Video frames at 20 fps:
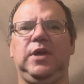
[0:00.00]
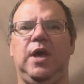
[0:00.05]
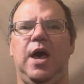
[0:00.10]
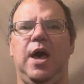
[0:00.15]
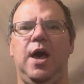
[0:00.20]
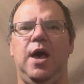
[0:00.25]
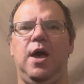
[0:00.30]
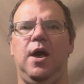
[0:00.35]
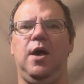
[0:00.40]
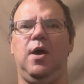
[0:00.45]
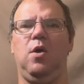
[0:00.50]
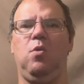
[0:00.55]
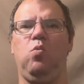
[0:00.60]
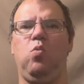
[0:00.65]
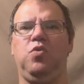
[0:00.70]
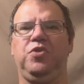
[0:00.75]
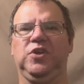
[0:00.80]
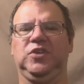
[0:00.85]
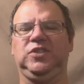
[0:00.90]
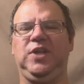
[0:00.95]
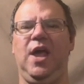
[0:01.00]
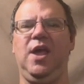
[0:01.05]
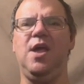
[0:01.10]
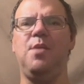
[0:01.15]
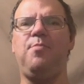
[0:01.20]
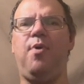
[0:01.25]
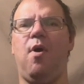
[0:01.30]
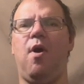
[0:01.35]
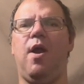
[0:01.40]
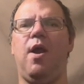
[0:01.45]
the
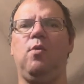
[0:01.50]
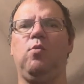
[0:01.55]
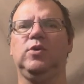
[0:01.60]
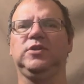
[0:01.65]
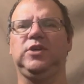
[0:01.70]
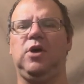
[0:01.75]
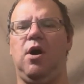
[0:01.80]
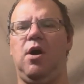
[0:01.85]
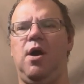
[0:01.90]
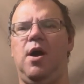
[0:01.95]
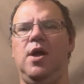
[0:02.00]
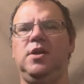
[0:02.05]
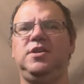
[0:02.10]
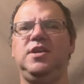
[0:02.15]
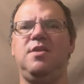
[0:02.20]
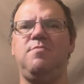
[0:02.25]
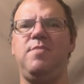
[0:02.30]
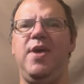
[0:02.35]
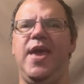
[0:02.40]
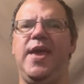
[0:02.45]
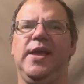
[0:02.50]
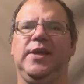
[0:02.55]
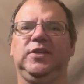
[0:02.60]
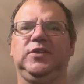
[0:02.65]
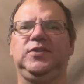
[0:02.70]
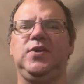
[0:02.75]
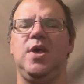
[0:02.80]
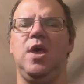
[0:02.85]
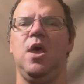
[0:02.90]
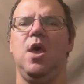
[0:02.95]
second part was a haunted
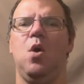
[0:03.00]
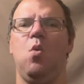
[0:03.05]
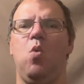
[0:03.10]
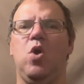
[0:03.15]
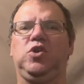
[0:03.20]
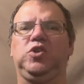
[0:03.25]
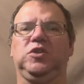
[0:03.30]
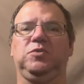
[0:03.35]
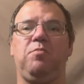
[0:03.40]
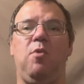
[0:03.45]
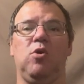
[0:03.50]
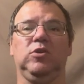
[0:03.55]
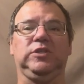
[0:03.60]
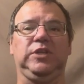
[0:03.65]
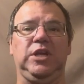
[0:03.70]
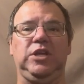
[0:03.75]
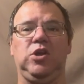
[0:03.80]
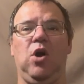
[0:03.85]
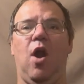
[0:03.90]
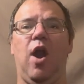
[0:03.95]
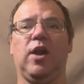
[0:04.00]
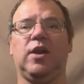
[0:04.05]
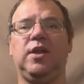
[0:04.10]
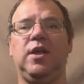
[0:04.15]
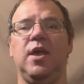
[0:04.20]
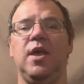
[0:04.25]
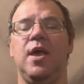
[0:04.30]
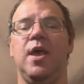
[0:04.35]
maze, which was mostly dark,